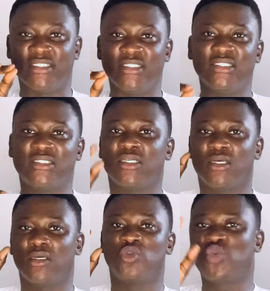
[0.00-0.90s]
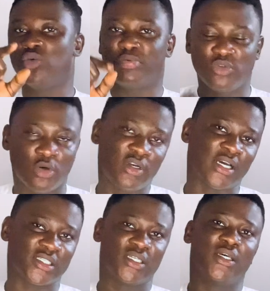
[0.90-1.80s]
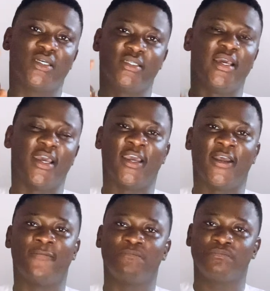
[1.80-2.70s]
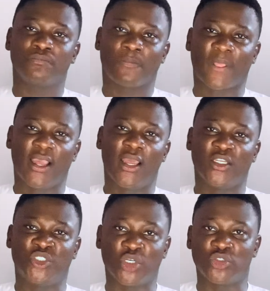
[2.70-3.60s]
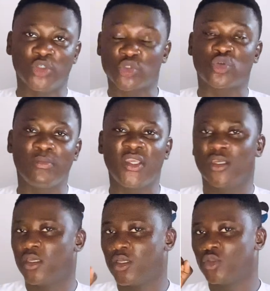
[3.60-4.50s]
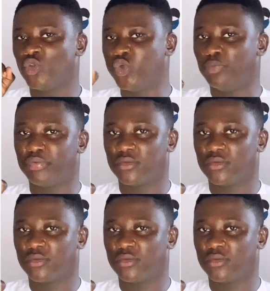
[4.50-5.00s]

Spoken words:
these tube known as the jejunostomy tube.